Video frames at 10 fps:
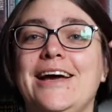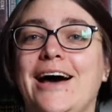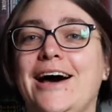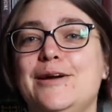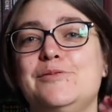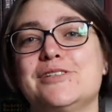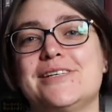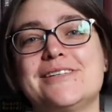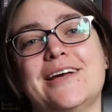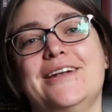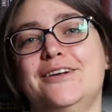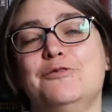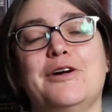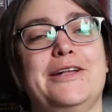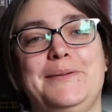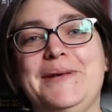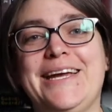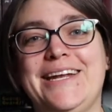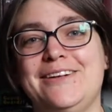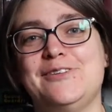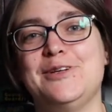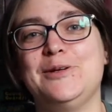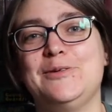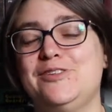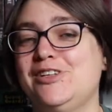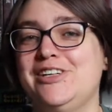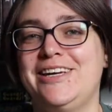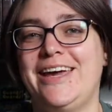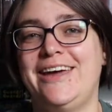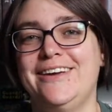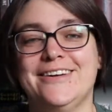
I'm just excited to finally be getting to GGK.